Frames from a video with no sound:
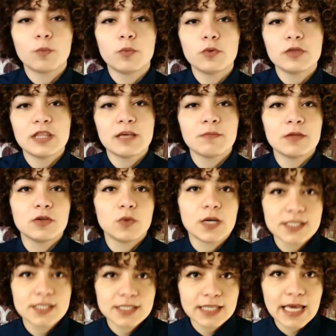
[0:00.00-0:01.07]
put them into a
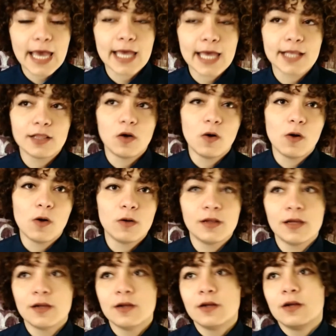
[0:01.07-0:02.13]
scale, or
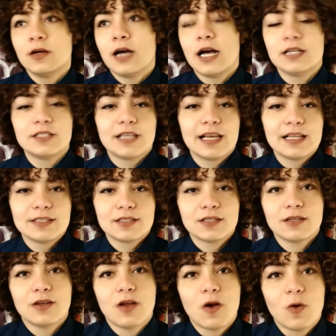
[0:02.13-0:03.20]
at least,